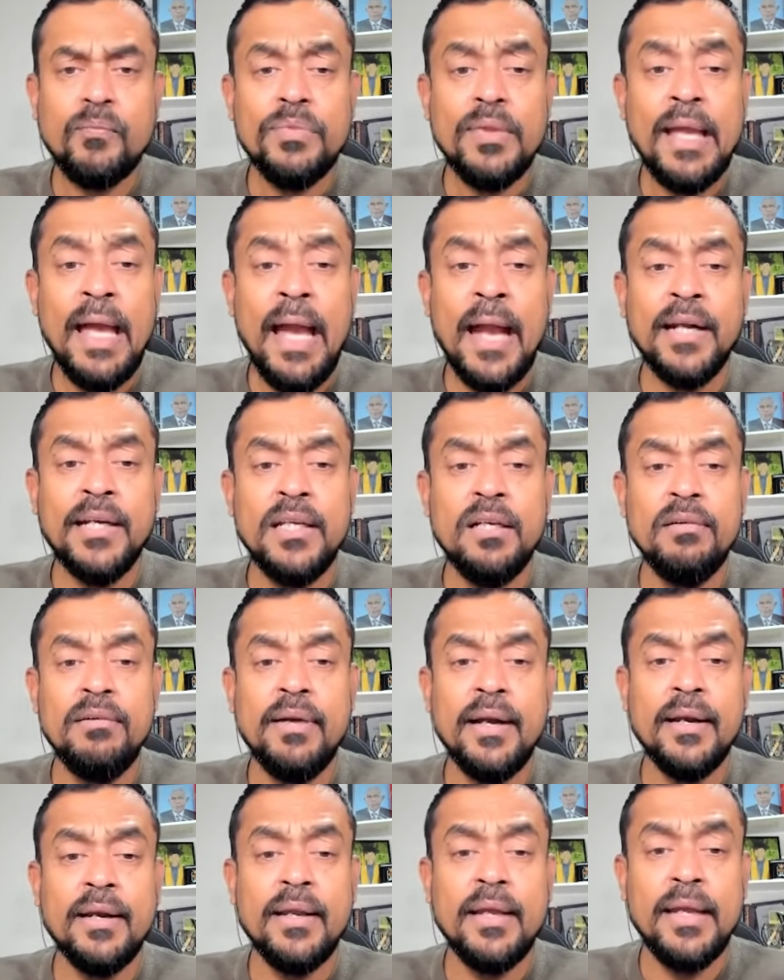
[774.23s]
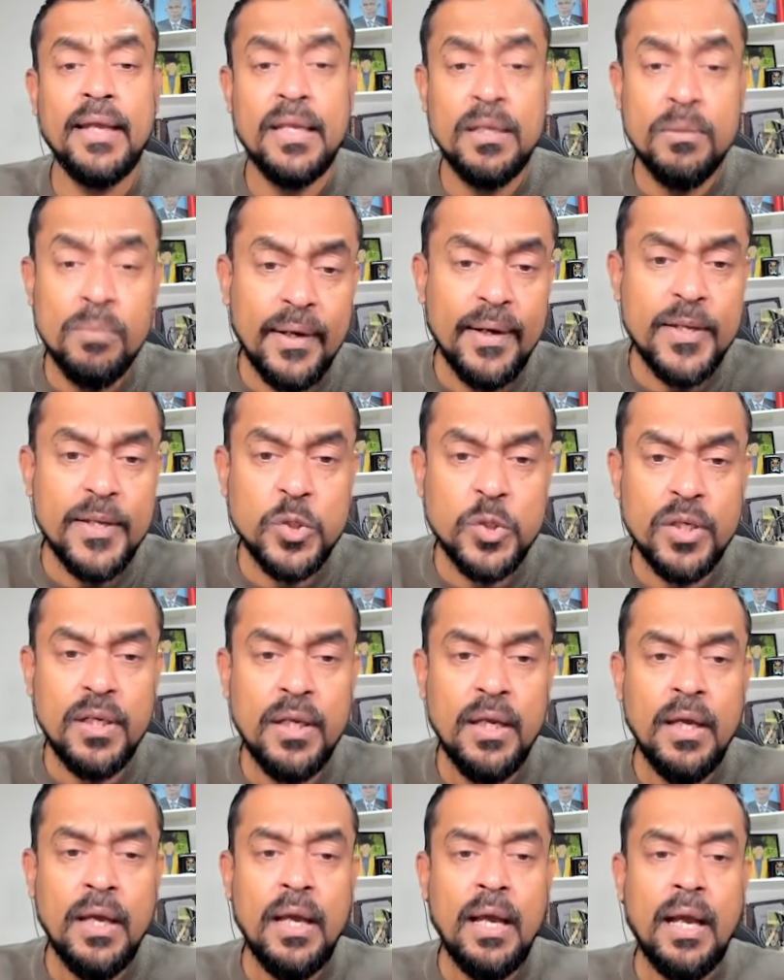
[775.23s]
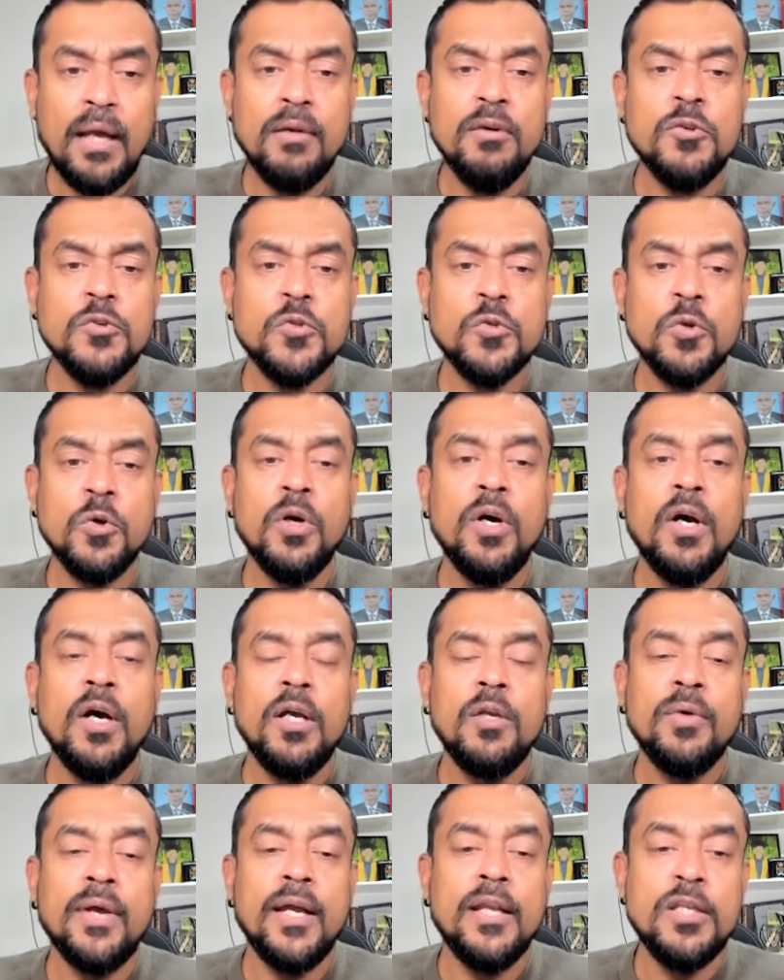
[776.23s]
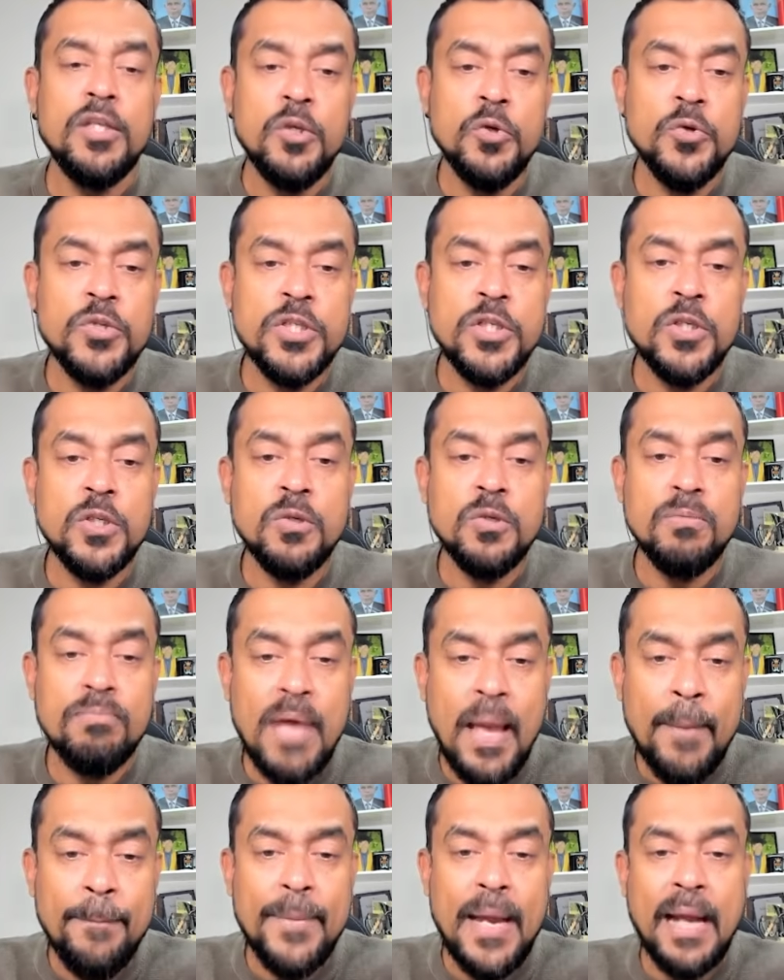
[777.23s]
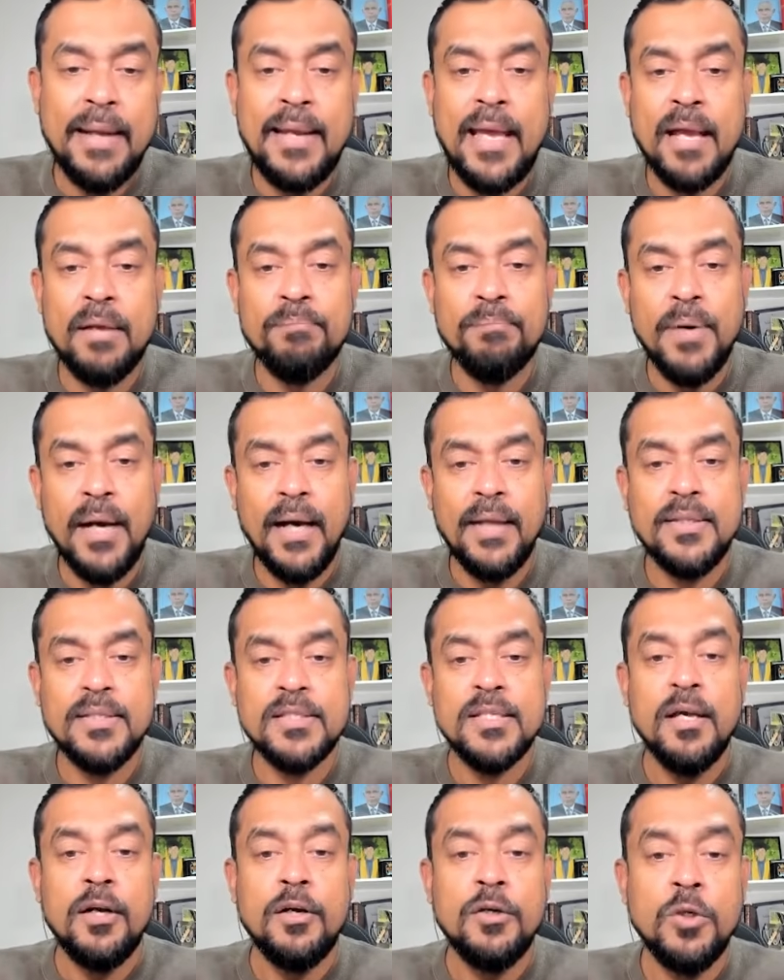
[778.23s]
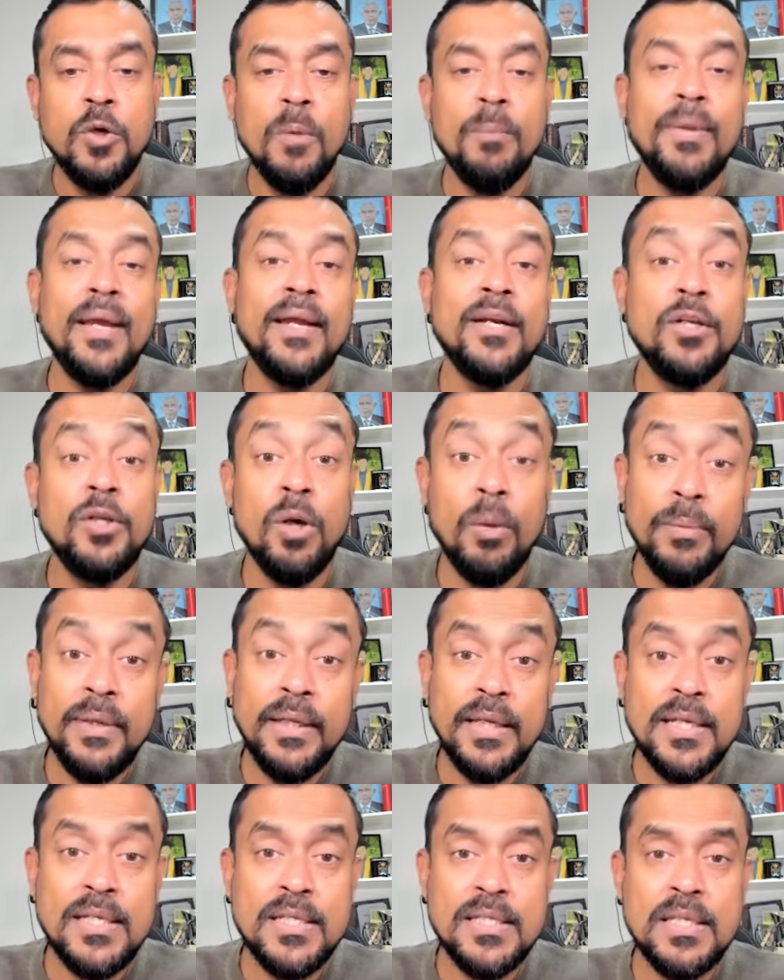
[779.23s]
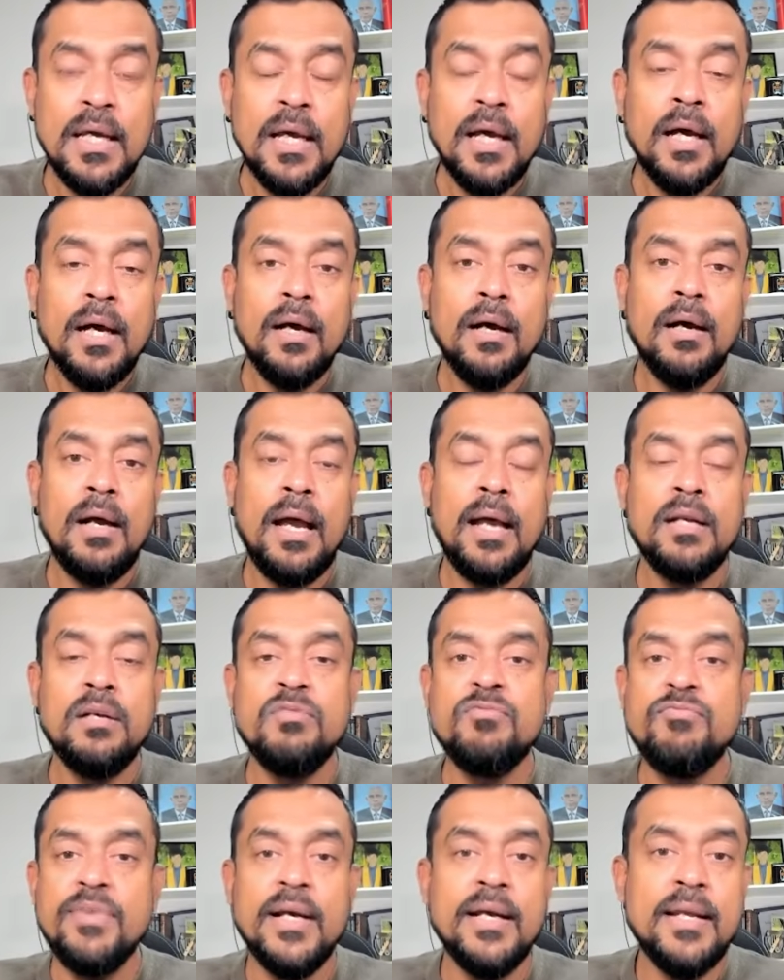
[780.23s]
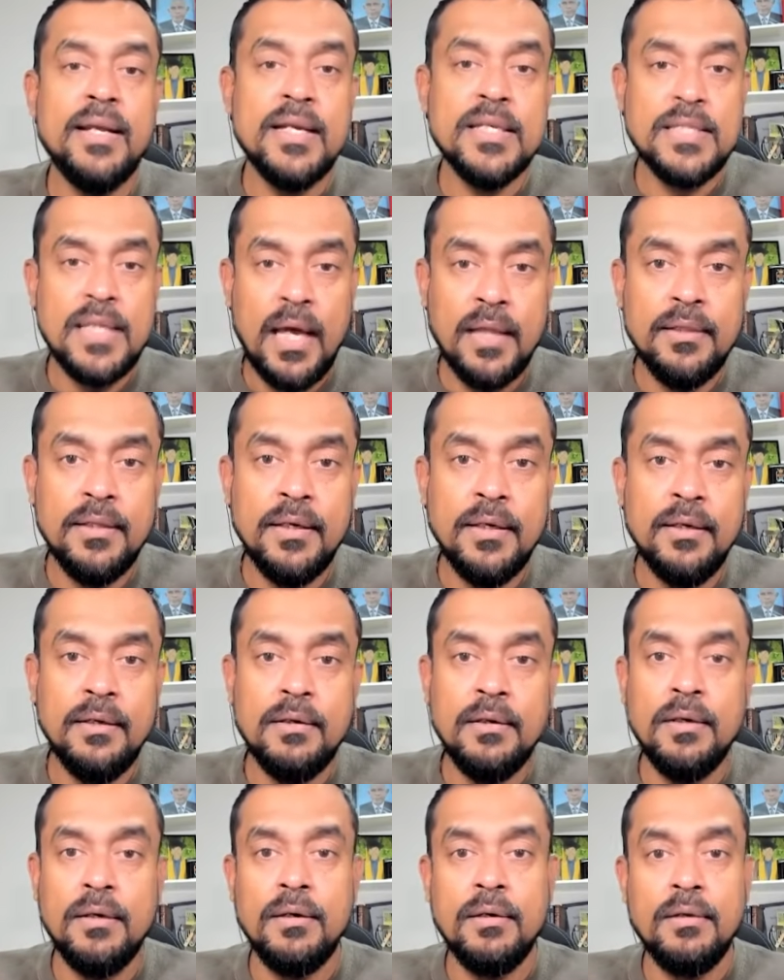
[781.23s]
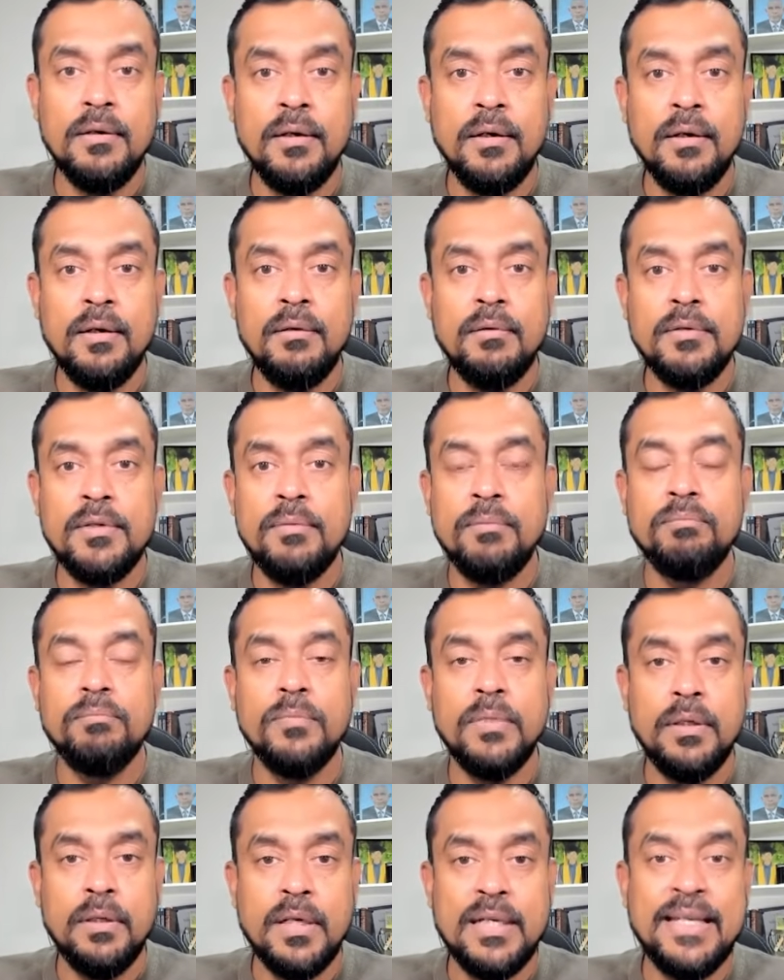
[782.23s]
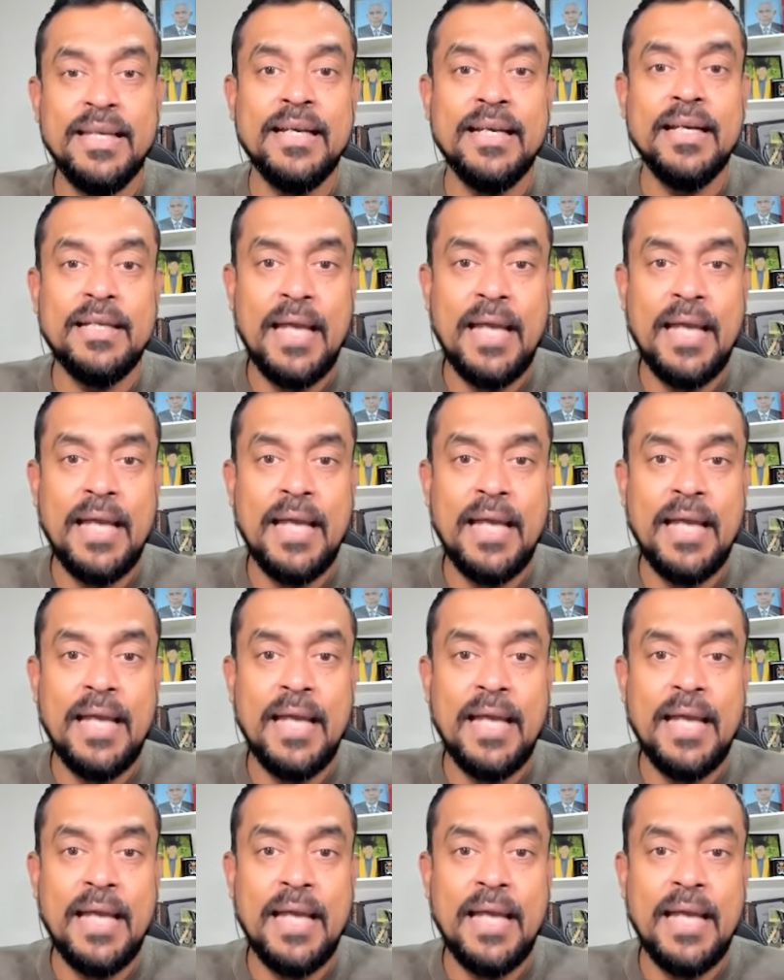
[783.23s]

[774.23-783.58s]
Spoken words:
Active Directory enumeration, and also you can use it to map attack paths, domain dominance, and various other ticket